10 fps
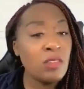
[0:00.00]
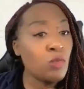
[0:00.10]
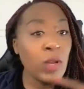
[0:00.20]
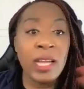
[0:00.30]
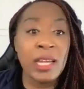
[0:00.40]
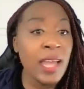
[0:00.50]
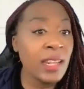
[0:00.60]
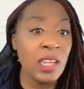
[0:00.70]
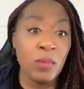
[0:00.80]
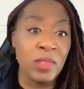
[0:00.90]

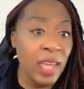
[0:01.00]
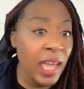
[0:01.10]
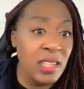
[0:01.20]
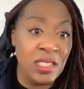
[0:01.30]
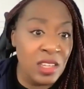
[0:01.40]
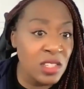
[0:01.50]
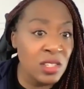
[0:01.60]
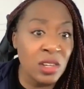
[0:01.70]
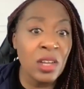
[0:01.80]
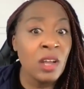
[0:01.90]
reconnecting with
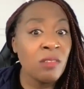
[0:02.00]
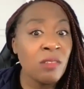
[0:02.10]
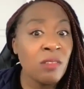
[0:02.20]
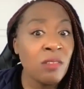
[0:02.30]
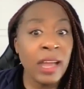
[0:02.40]
ancestor, right?